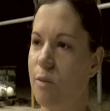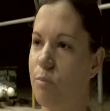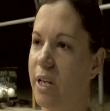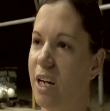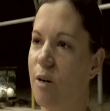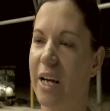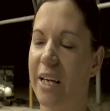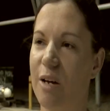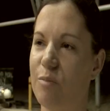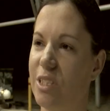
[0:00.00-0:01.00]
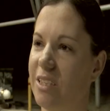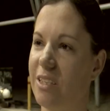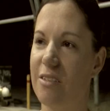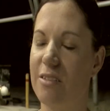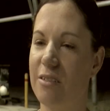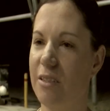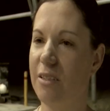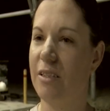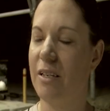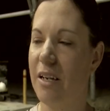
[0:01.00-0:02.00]
we see a plane come back empty, it's
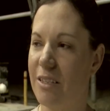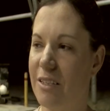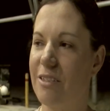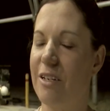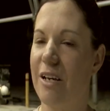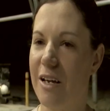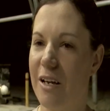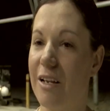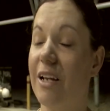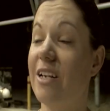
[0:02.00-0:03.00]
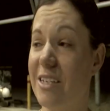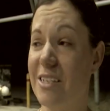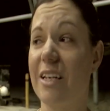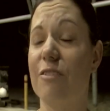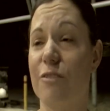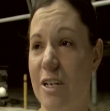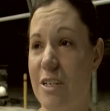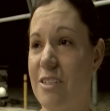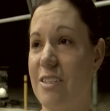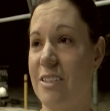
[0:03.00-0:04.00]
a nice sight
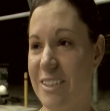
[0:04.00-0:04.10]
for us.